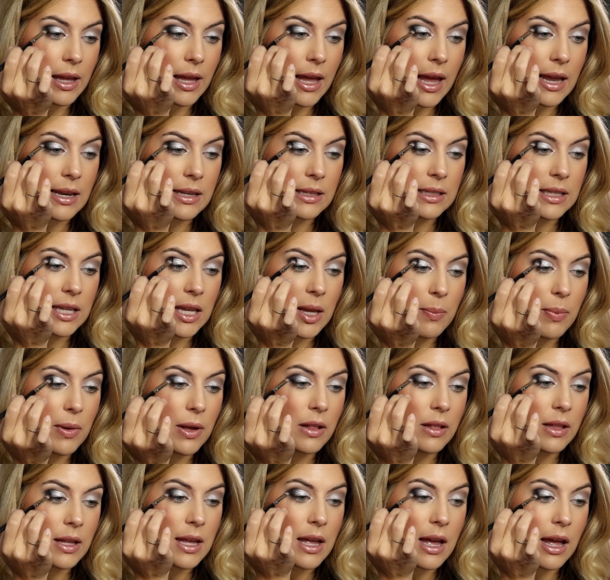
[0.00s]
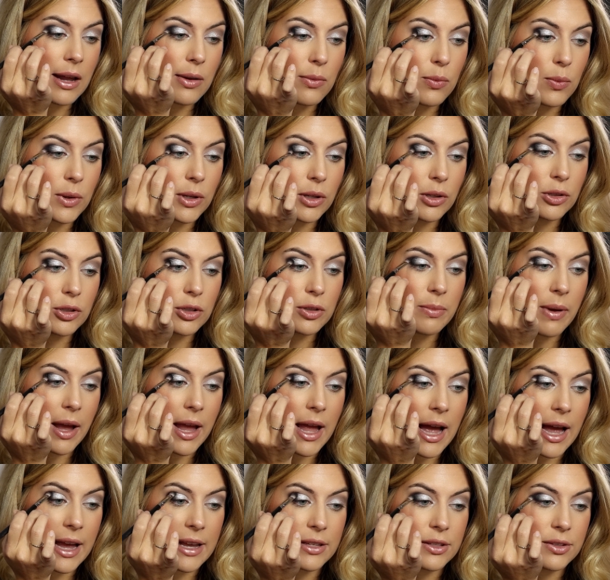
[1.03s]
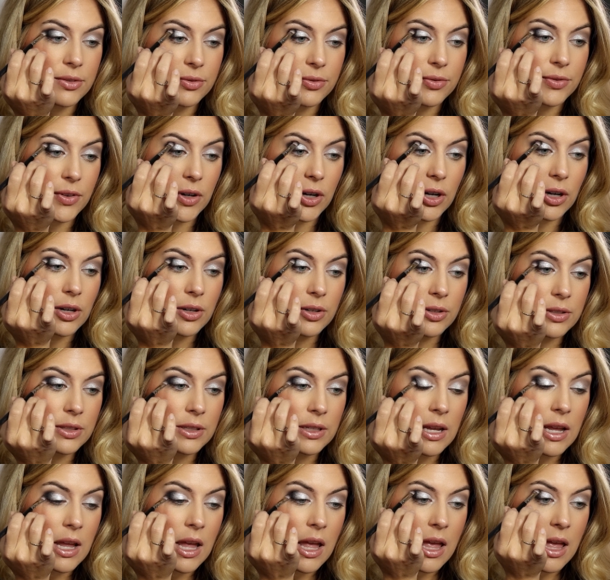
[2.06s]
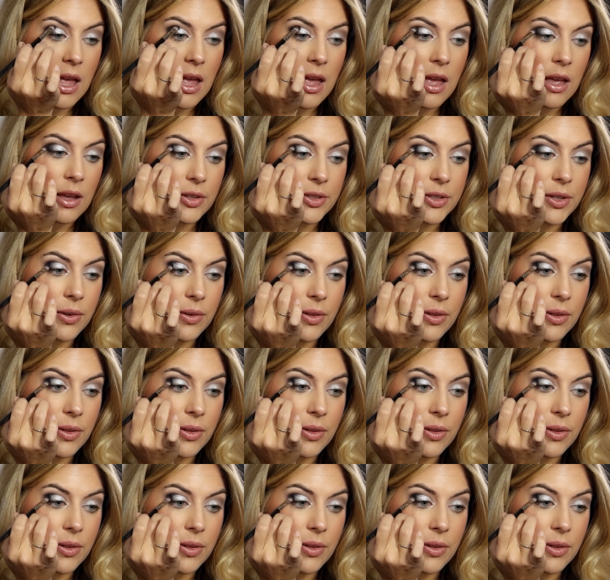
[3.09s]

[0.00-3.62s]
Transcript: And typically I will do my eyes first so